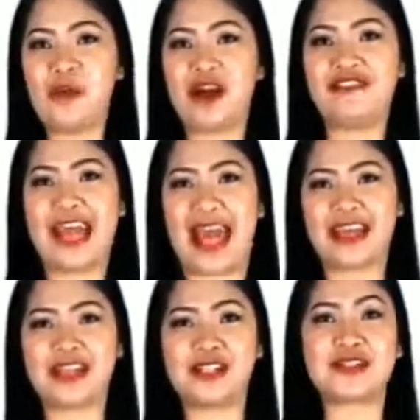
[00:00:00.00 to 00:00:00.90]
of the
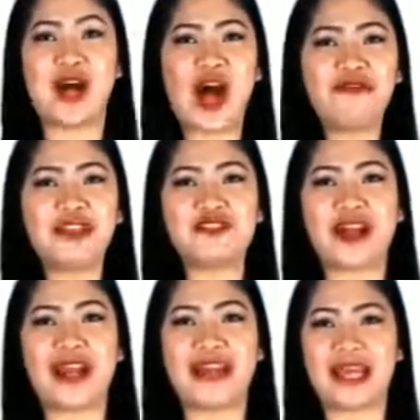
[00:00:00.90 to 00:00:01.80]
angles of a
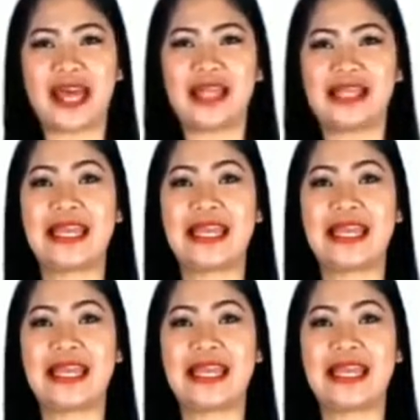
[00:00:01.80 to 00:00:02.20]
triangle